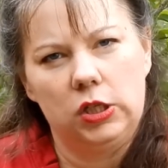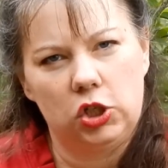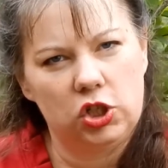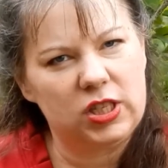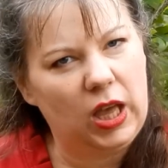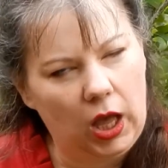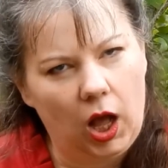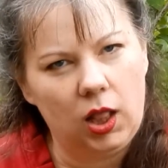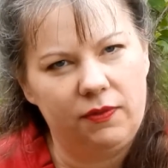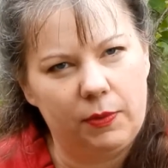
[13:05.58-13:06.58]
to just cut
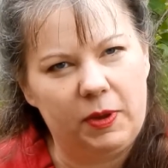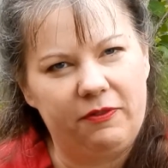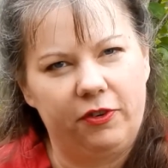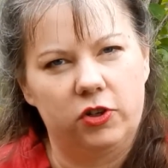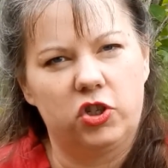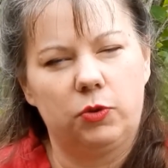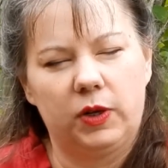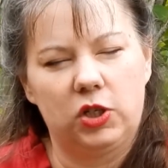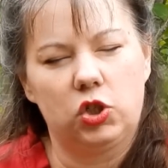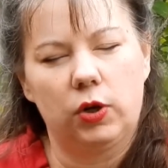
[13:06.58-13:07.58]
all of them at first. You
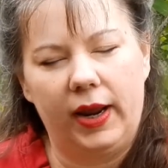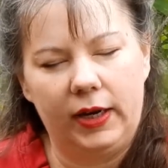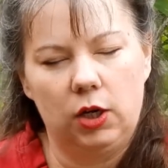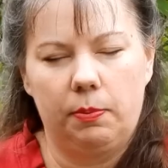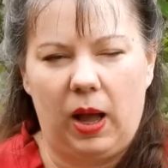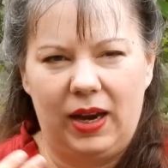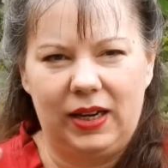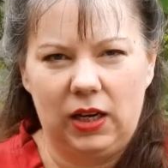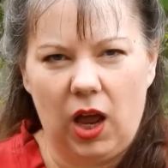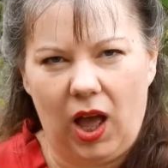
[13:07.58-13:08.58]
want to train your
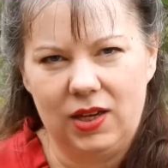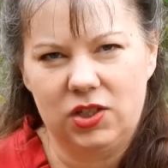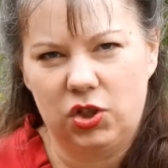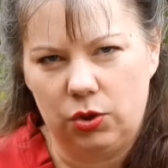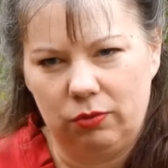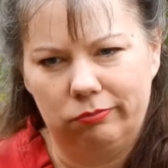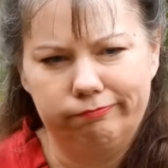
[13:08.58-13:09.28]
body not to